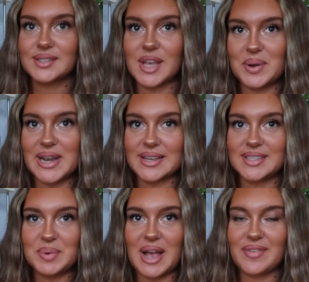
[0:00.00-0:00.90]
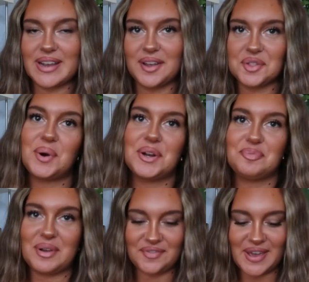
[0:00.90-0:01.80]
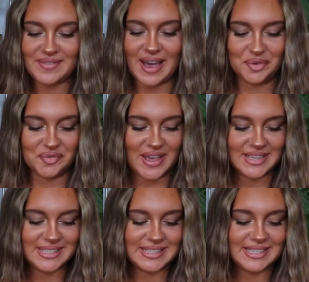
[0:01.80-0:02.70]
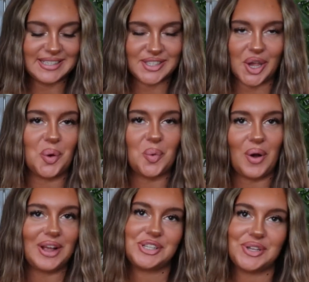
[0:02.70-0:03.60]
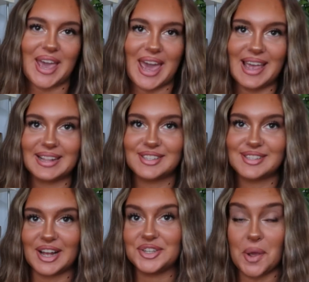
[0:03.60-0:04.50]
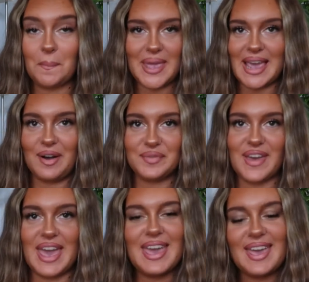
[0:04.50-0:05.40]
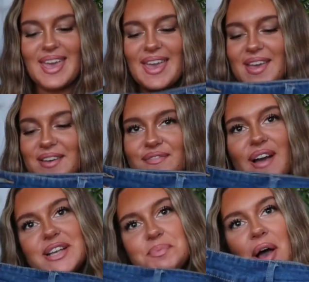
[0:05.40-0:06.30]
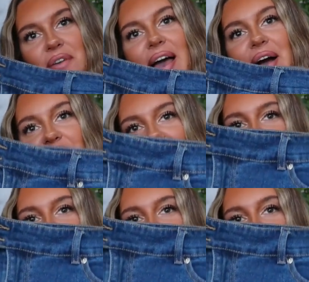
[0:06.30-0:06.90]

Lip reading: So next up we have another one of my fave outfits. This is so Y2K and such a me outfit. First part of the outfit